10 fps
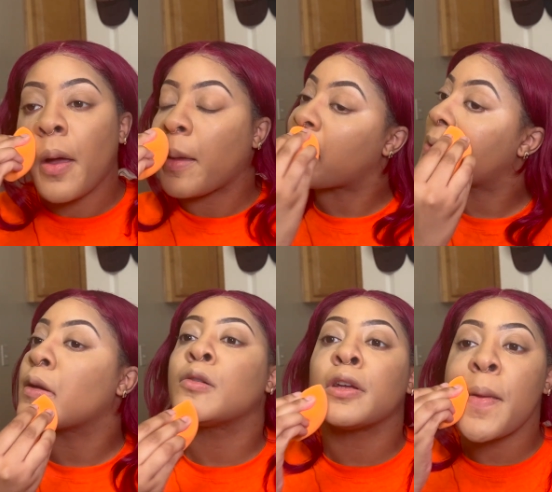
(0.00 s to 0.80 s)
Damn, my
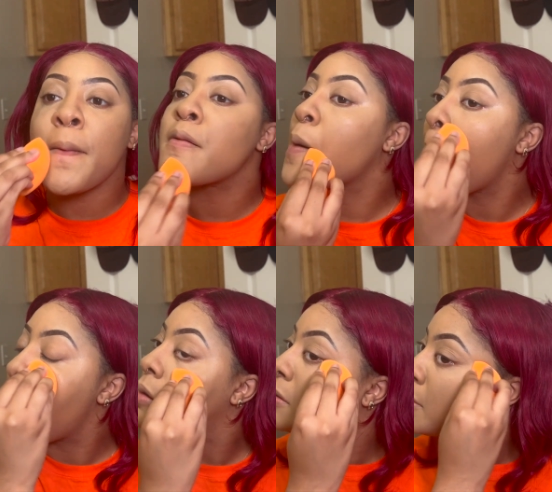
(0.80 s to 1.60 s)
dog, he know what
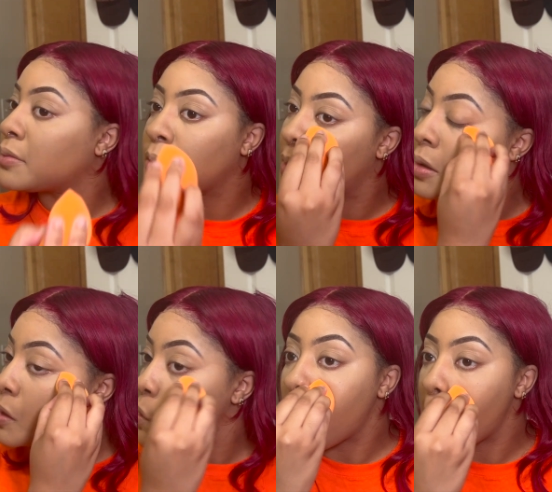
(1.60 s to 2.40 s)
I like.
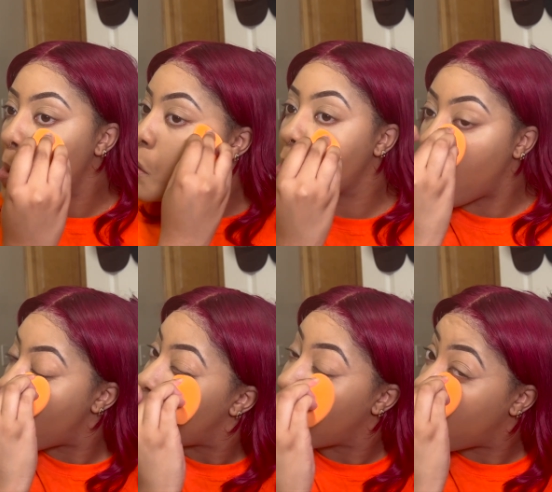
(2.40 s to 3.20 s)
He done found me
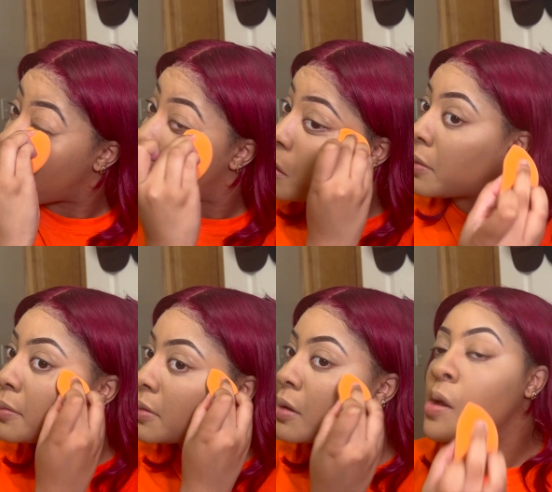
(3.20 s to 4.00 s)
plenty in my life.